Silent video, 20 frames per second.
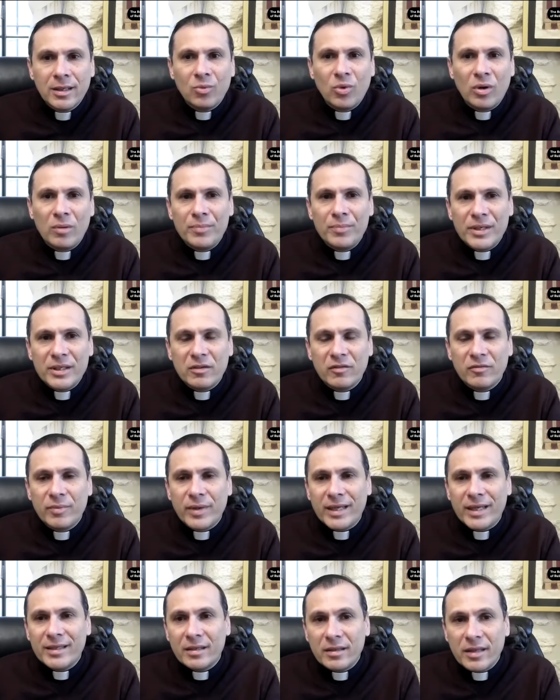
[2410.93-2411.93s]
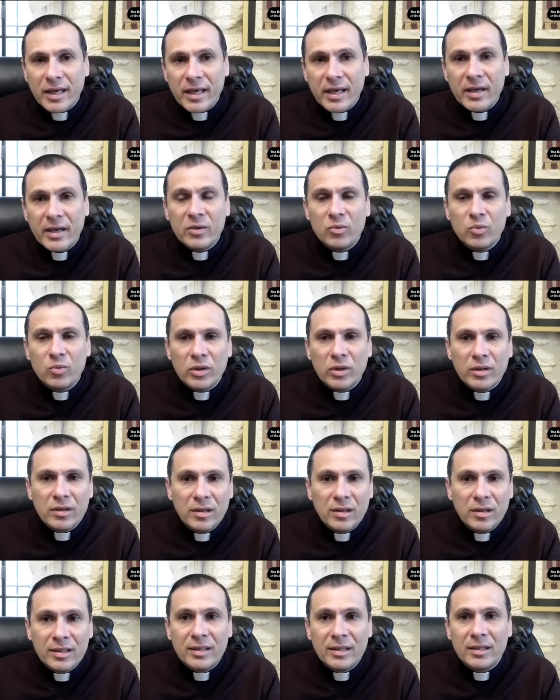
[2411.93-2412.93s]
one piece of bread a day with
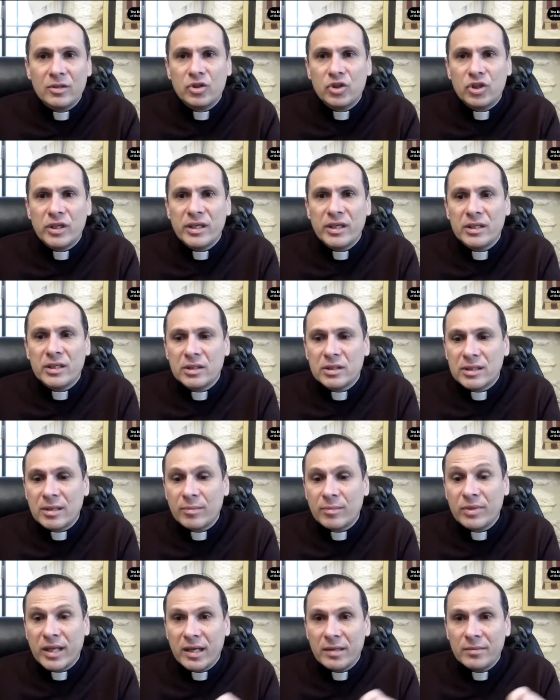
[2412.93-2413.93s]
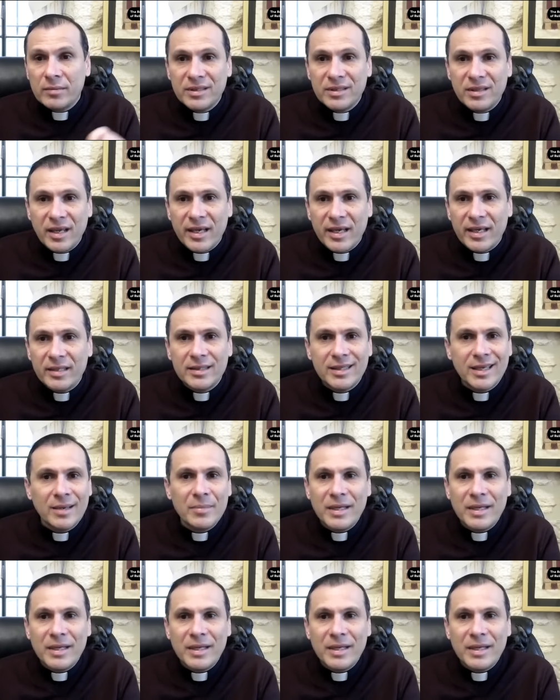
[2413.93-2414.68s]
little cheese, sometimes dates.